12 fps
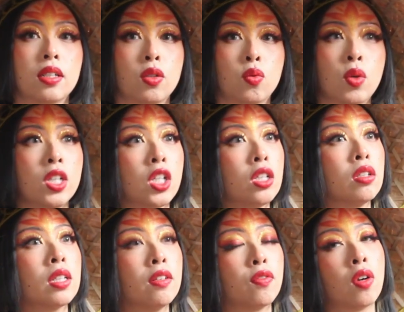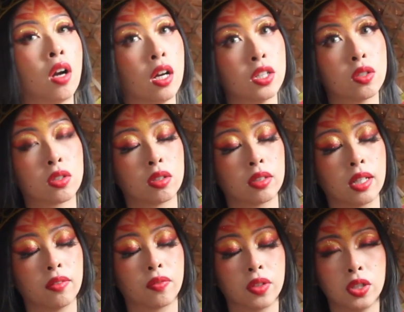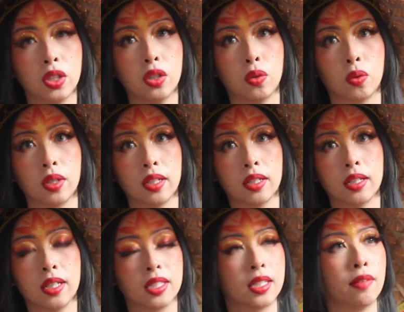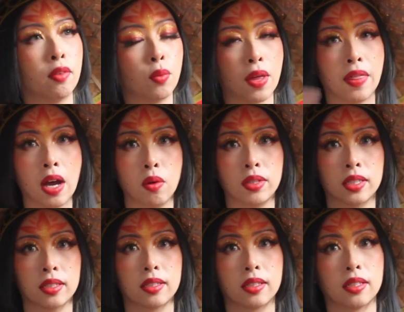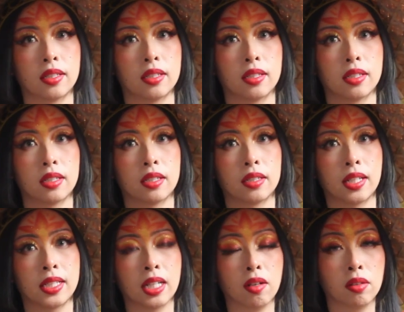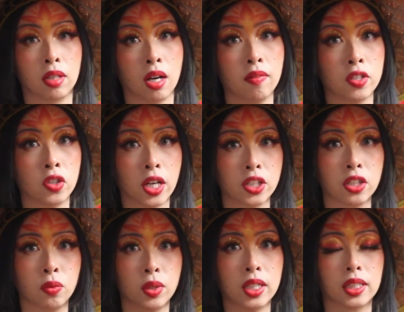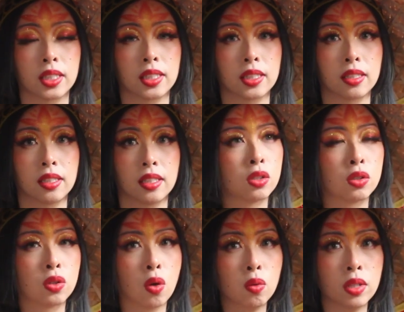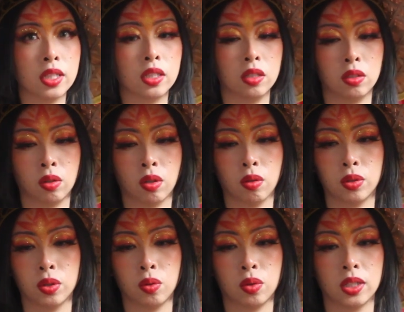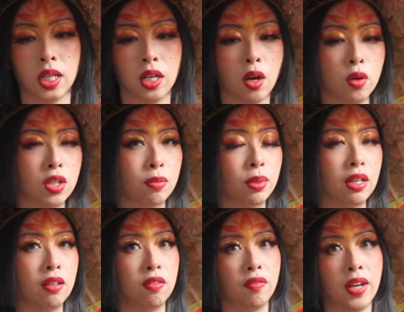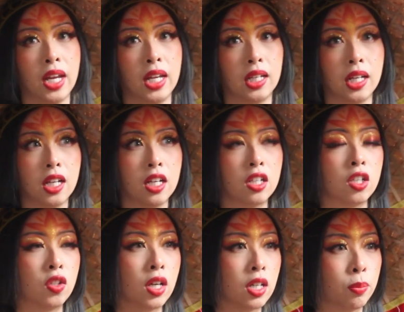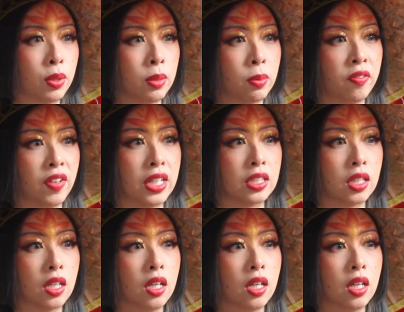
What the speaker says: What you're looking for also is looking for you. It's never without. That's how law of attraction works. Don't listen to those who say, oh, you're being fake, you're trying to put up a face.